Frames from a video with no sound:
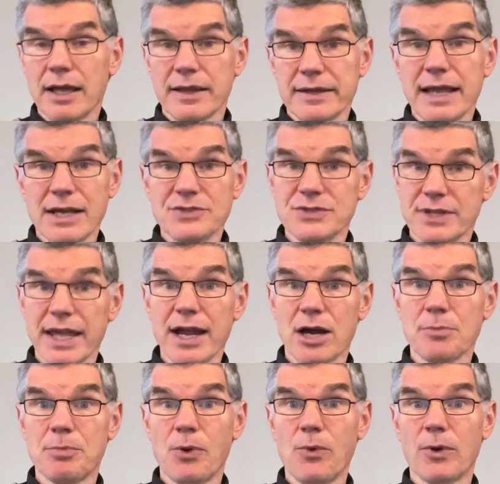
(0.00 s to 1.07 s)
Yes, they are
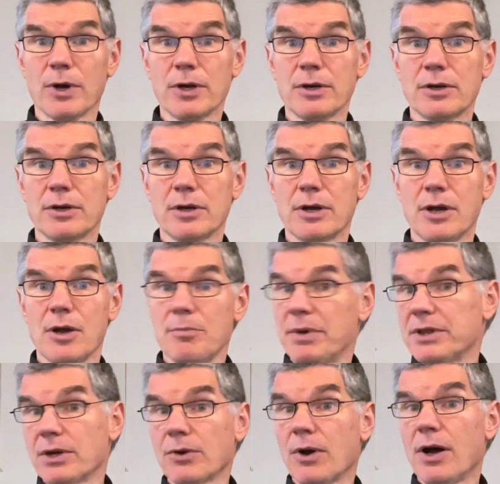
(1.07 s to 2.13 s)
poor,
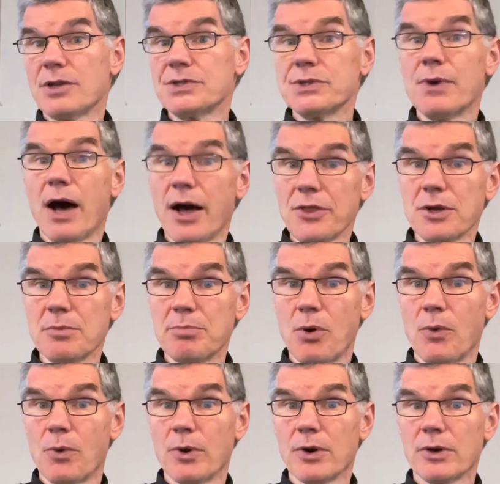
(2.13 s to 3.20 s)
but there are also other
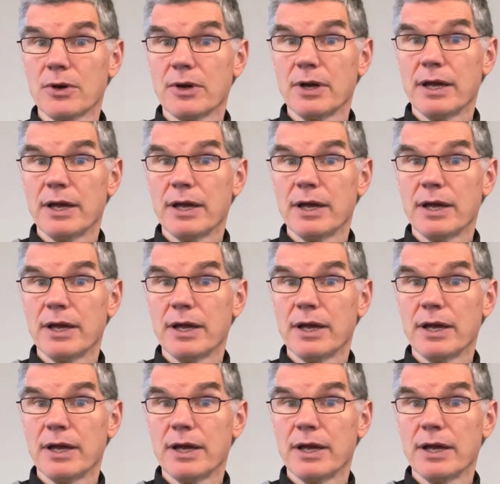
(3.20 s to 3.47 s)
poor